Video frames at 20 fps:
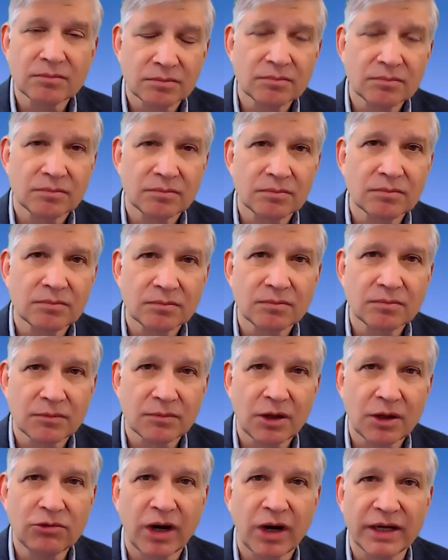
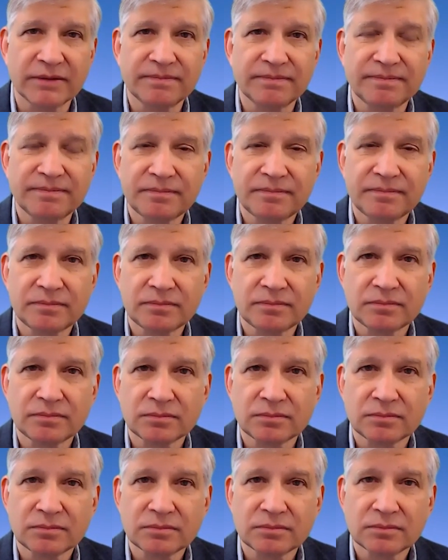
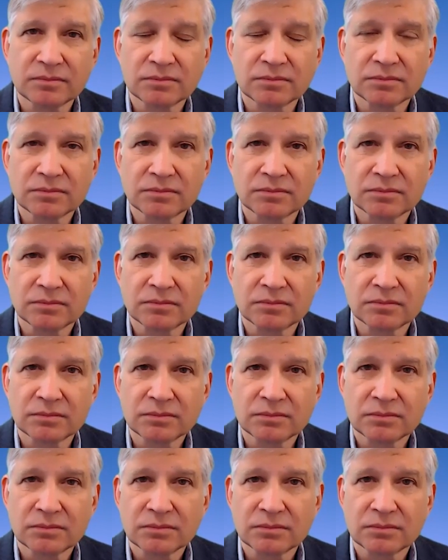
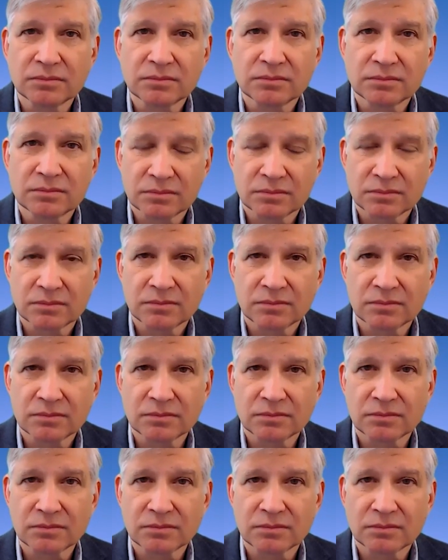
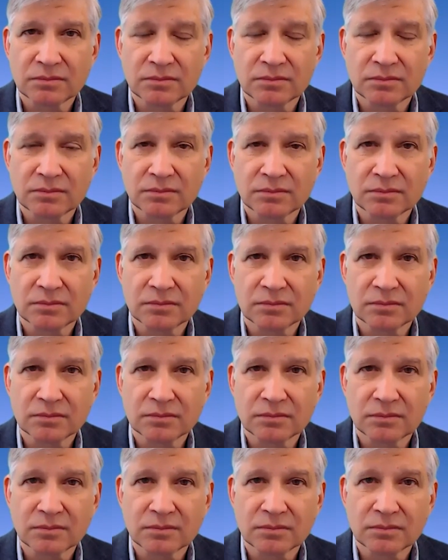
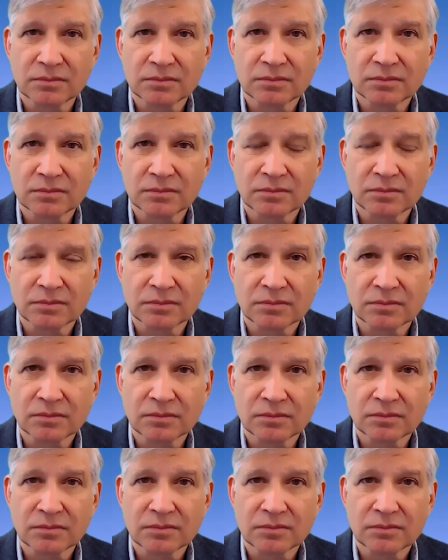
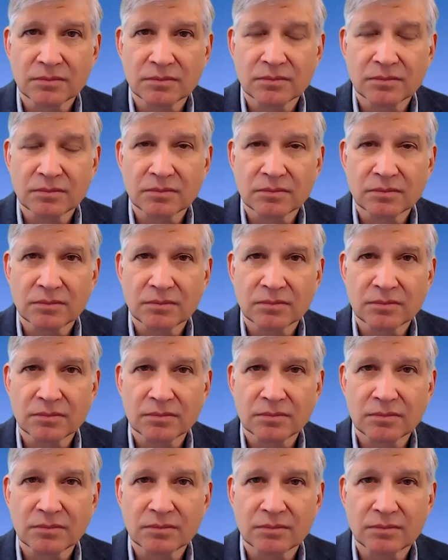
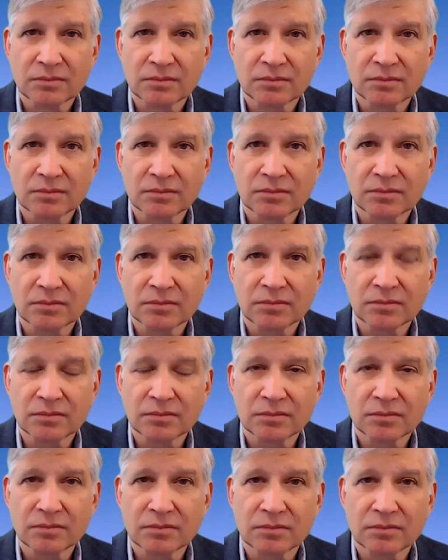
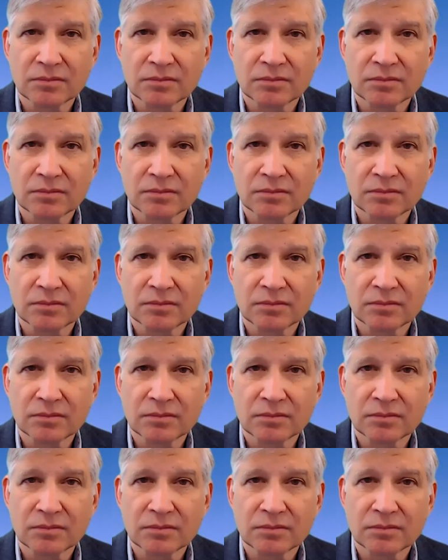(silent)